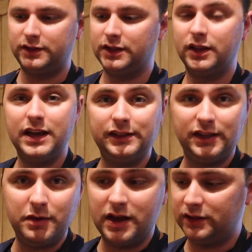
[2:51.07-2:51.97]
that's the
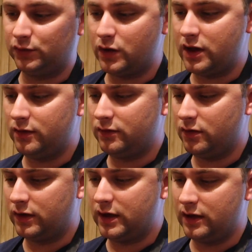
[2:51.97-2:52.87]
lazy man's way,
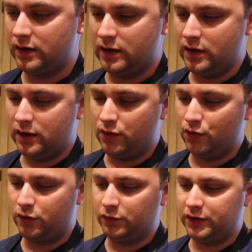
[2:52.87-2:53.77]
okay?
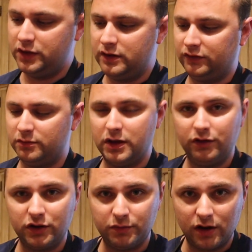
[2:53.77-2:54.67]
Normally, you'd have to
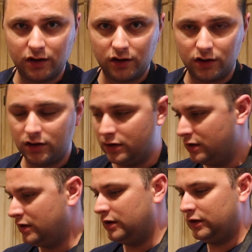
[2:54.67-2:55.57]
melt your butter,
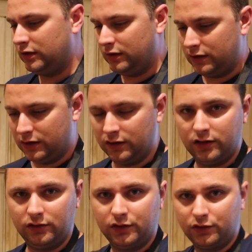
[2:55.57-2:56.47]
get
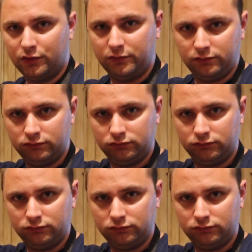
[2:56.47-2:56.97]
a little